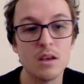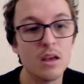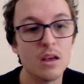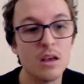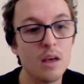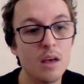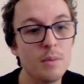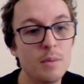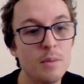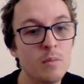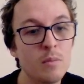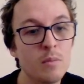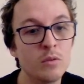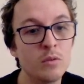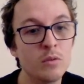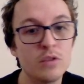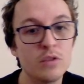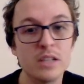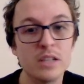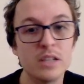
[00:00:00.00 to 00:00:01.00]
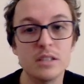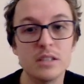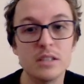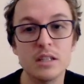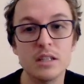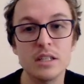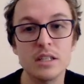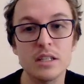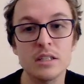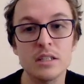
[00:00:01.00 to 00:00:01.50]
bit more
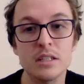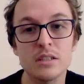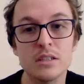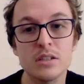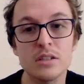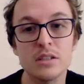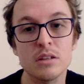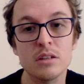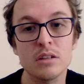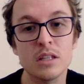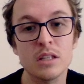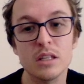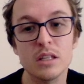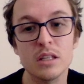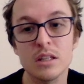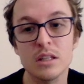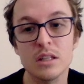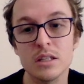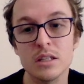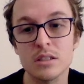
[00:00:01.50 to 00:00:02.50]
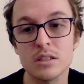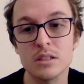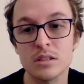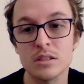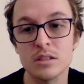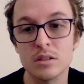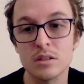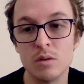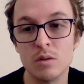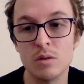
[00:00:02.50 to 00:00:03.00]
drastically so that there's
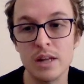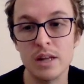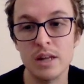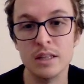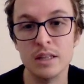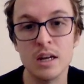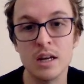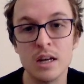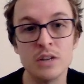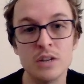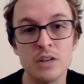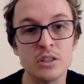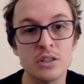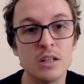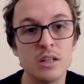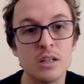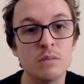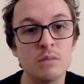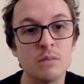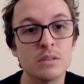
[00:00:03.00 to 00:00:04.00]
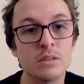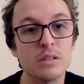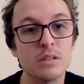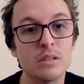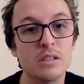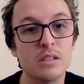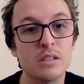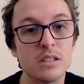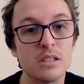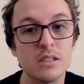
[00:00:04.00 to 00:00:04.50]
quite larger lumps
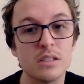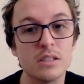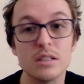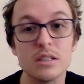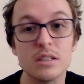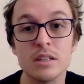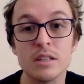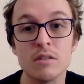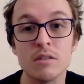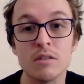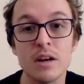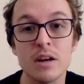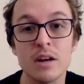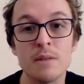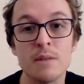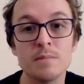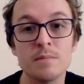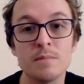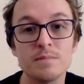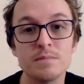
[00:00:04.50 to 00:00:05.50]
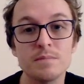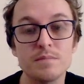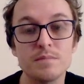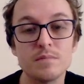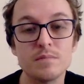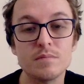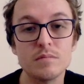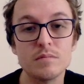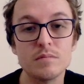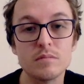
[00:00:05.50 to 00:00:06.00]
consistently around.
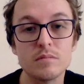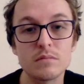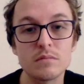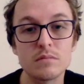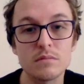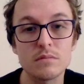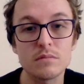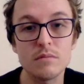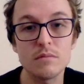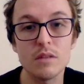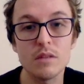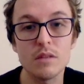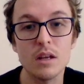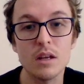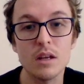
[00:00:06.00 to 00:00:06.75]
And